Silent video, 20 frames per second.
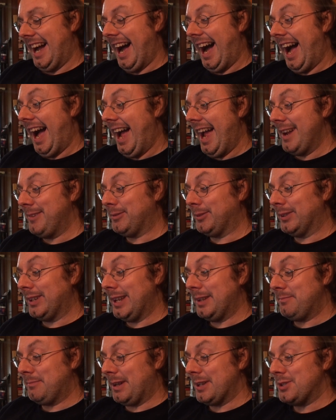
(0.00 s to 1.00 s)
I will
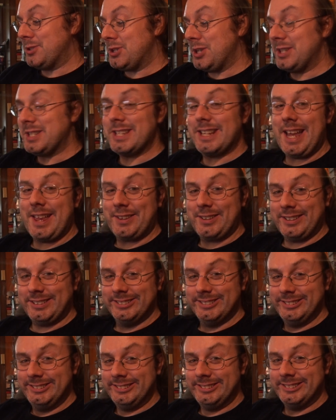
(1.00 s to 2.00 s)
get my shit
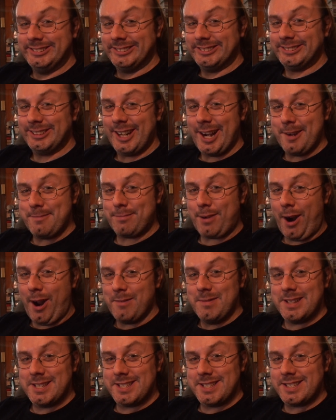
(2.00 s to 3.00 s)
together. I
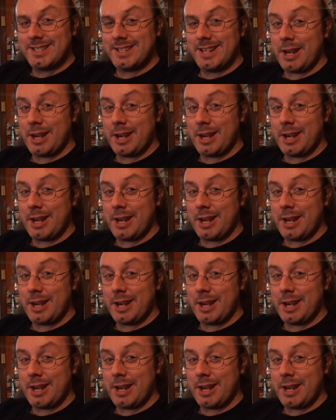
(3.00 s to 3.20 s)
promise.